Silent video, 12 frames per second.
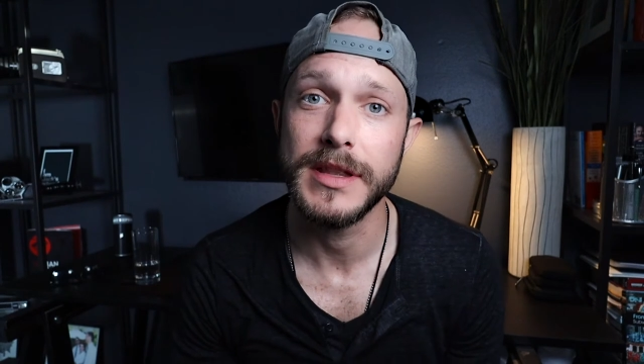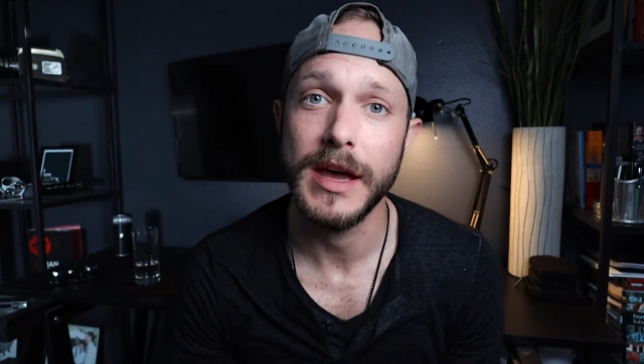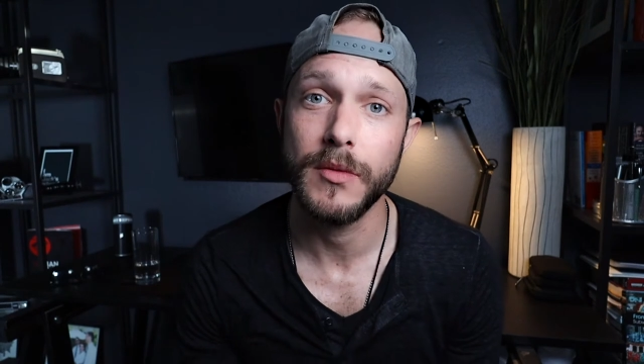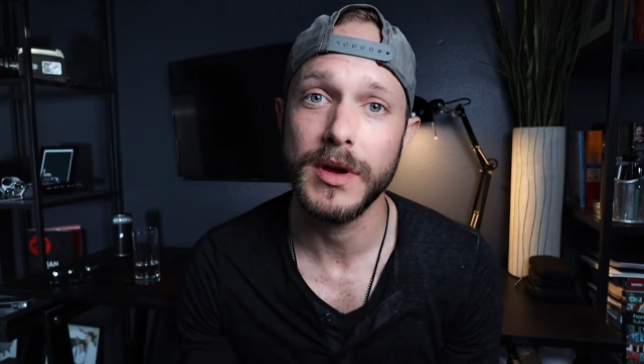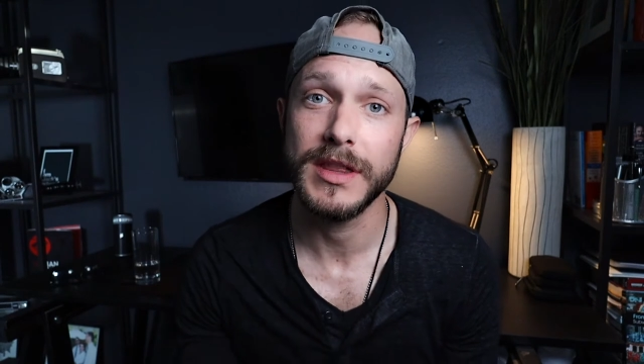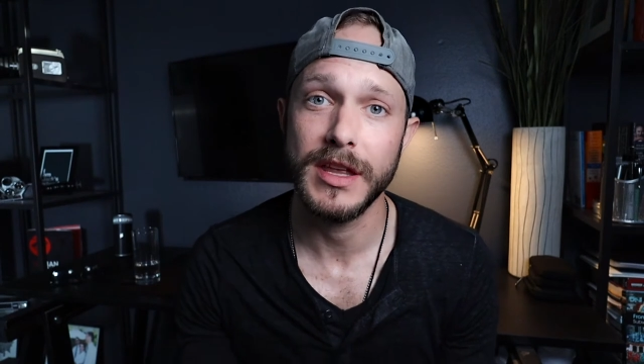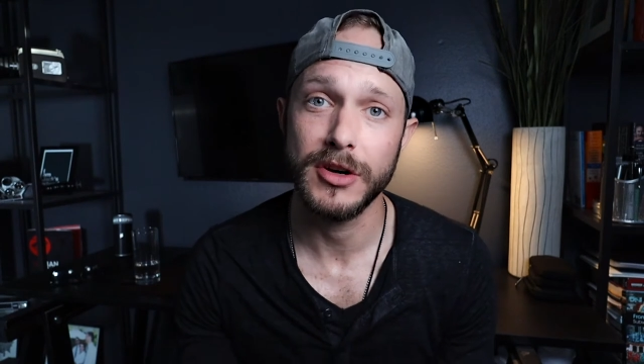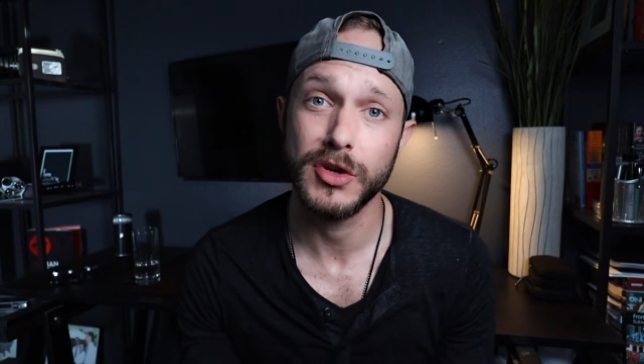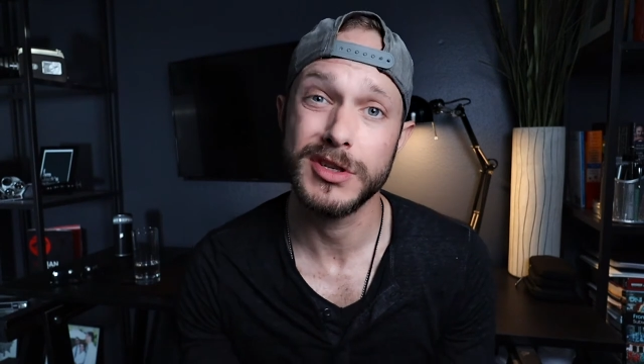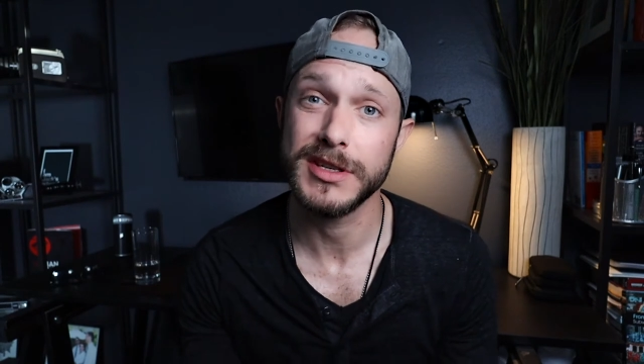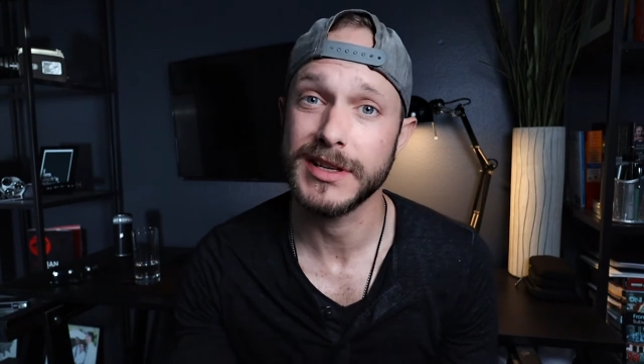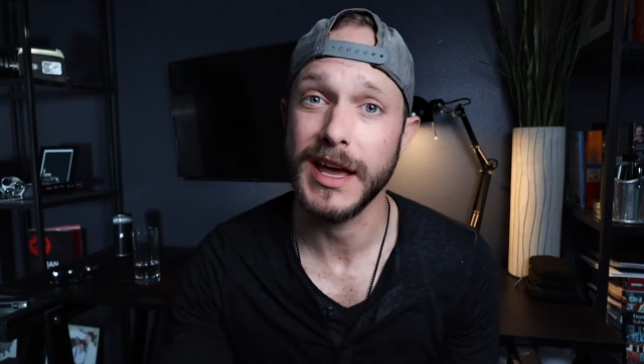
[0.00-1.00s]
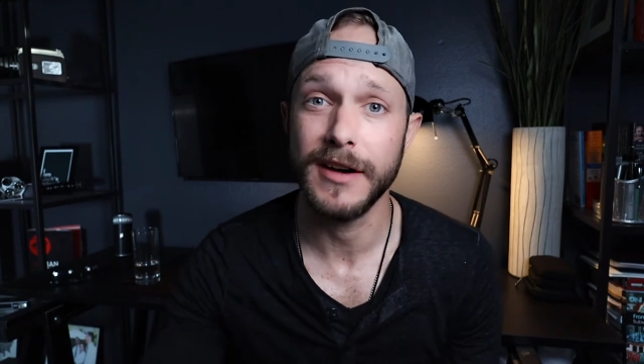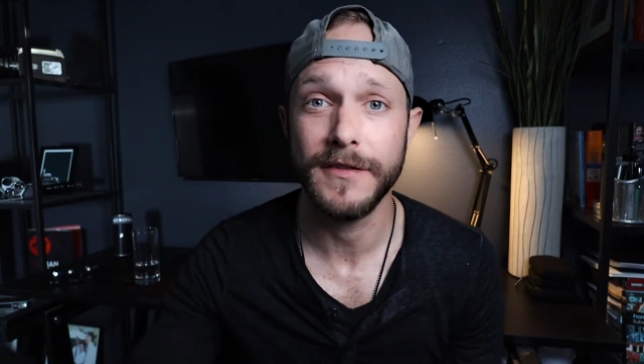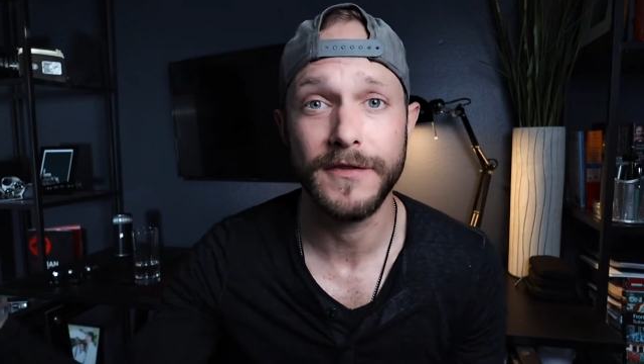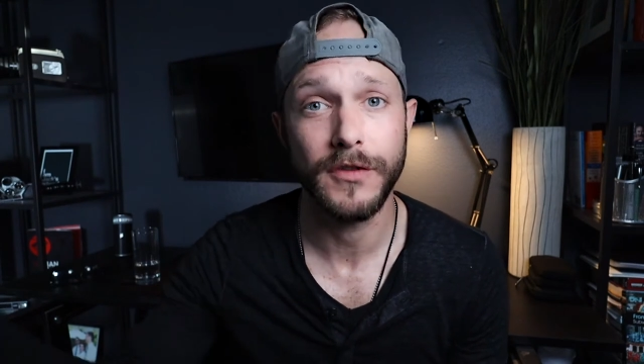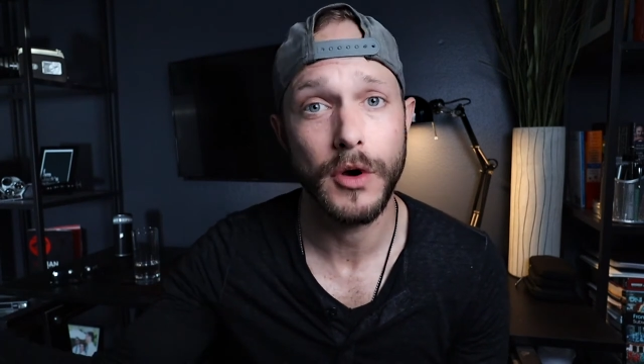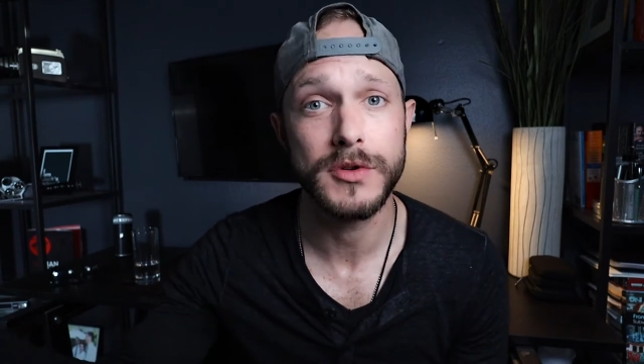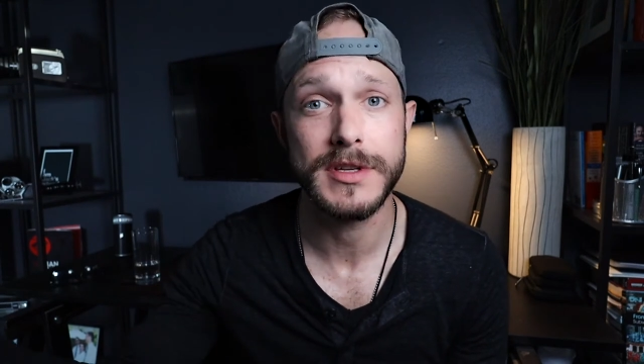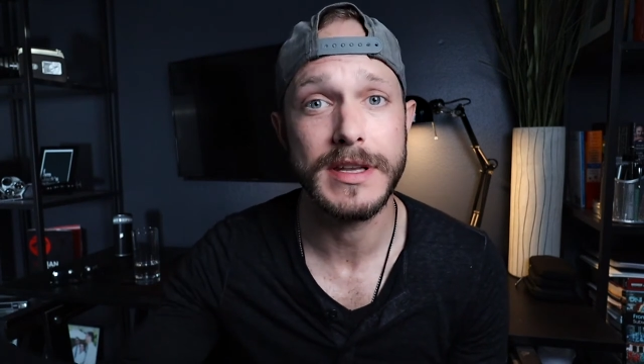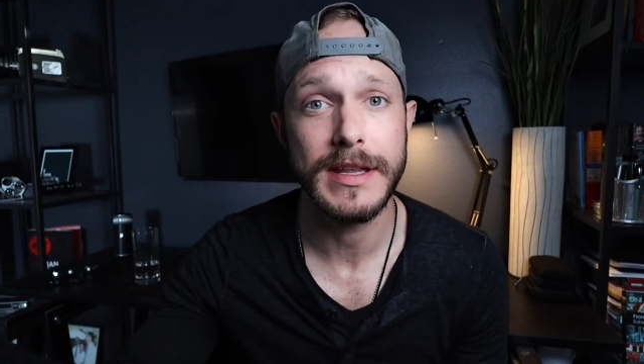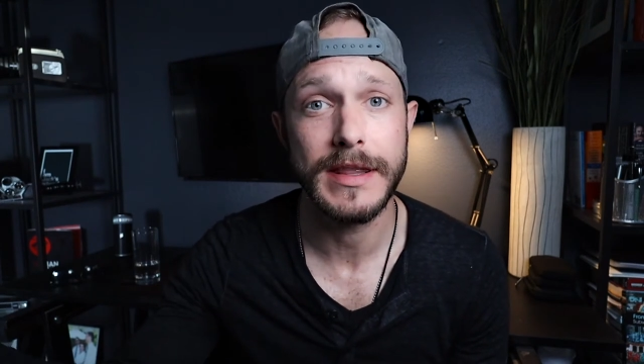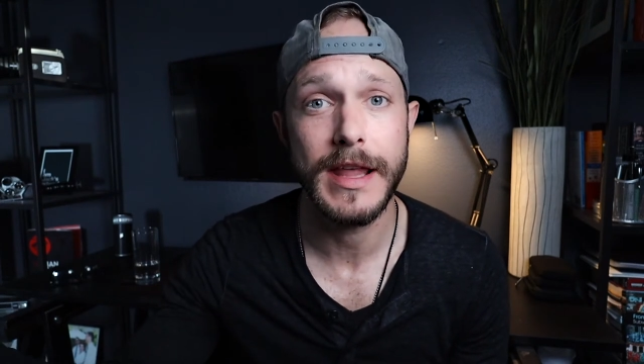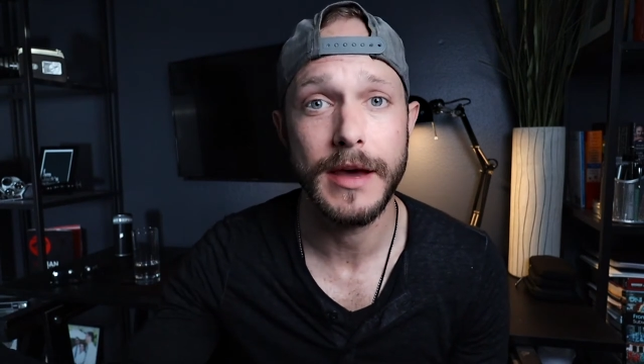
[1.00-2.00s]
That way they're just kind of frozen
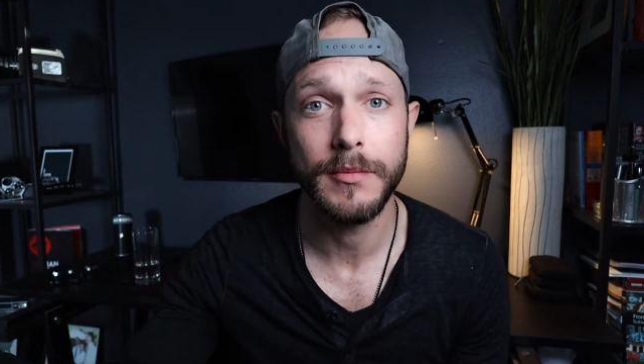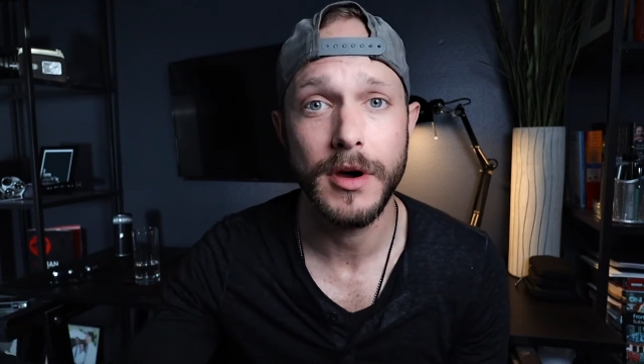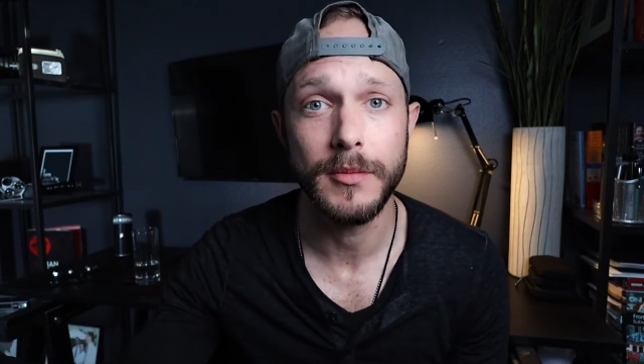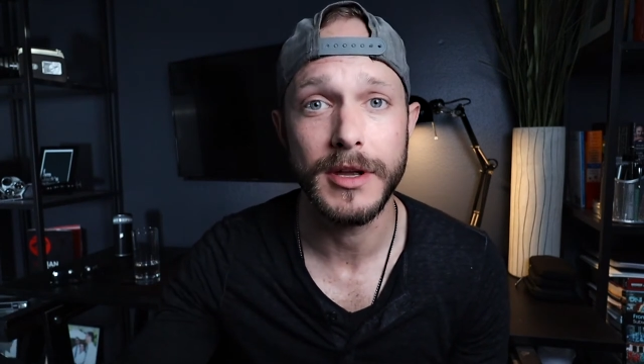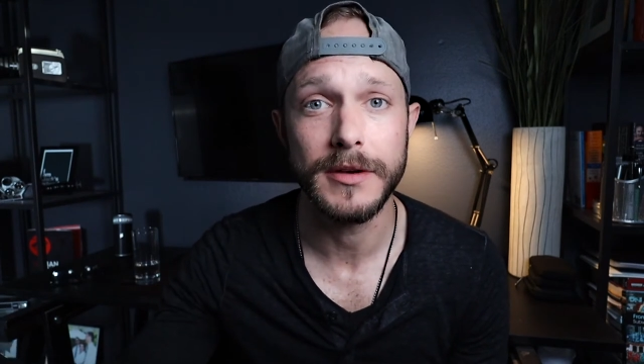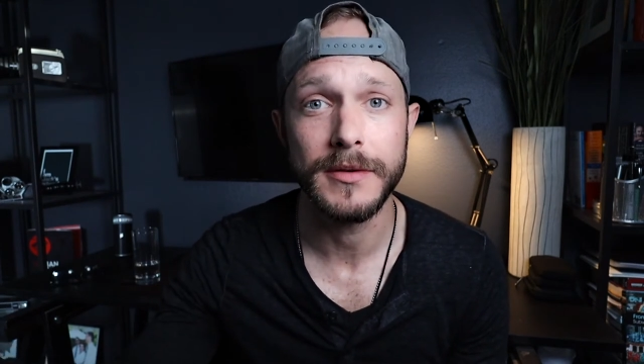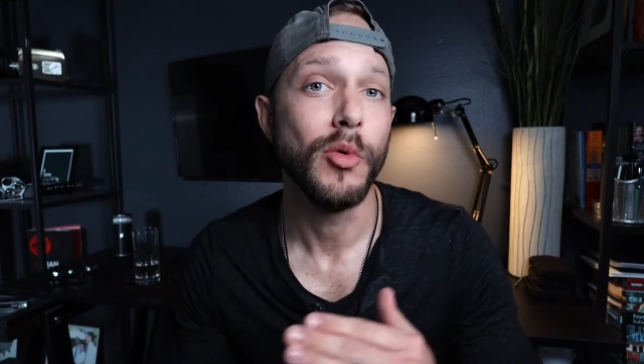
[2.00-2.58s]
in that moment.